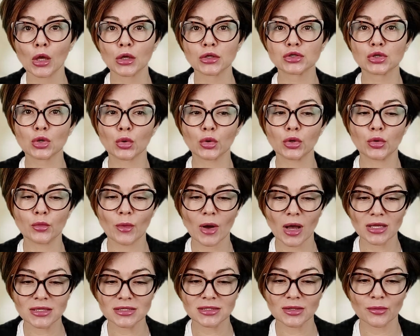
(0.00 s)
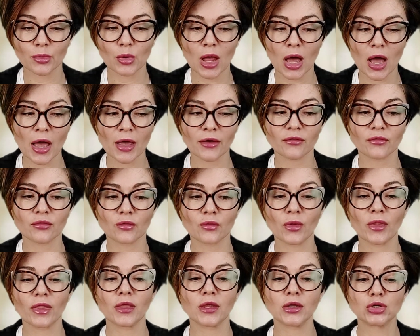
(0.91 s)
So you must apply for
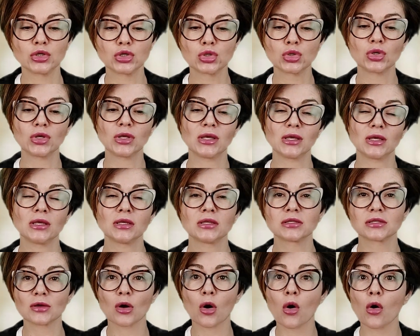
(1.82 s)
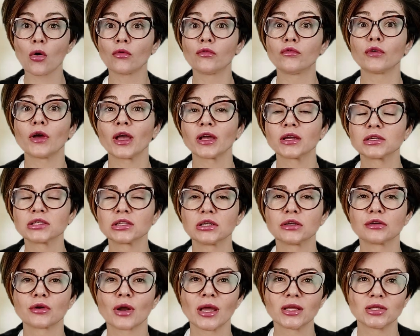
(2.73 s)
within 2 years of
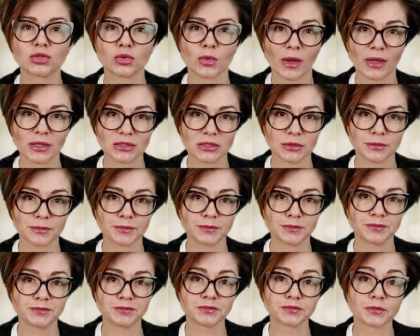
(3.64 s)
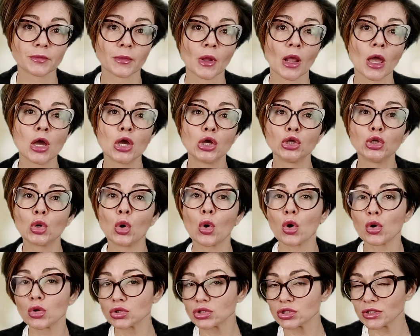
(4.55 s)
actually graduating. You
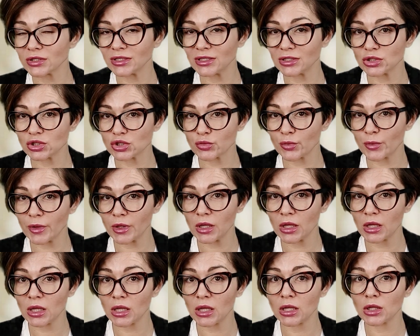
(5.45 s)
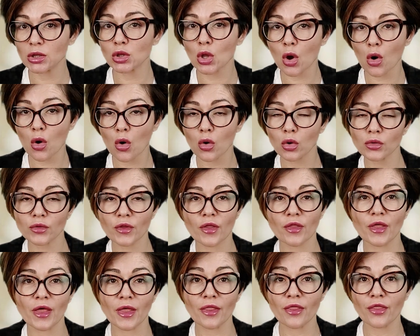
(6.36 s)
also need to be no older
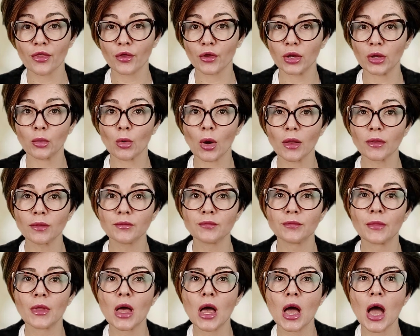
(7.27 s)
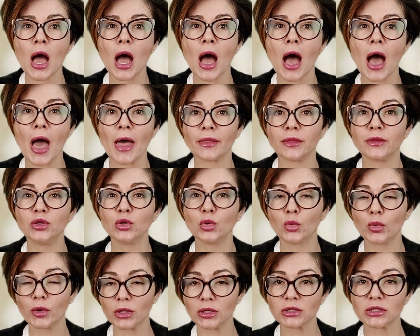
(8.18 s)
than 31, and you
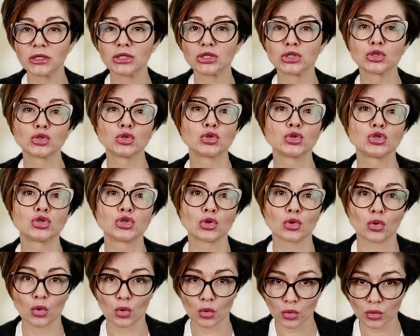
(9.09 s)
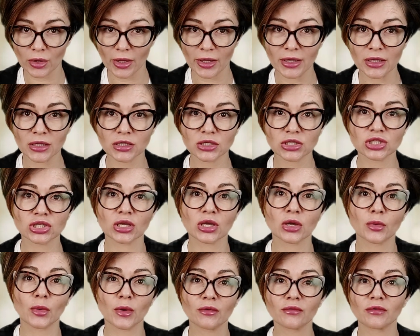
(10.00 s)
will need to show English
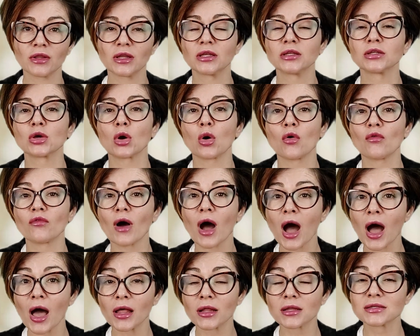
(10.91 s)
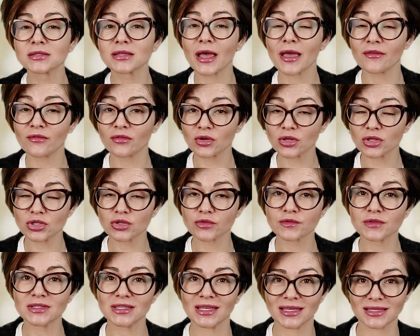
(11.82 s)
equivalent of IELTS average of
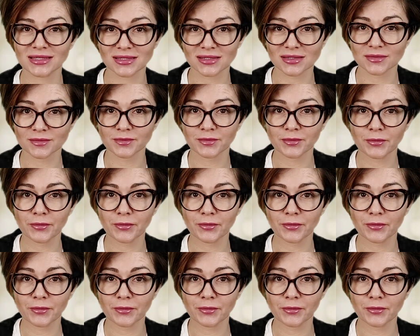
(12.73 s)
6.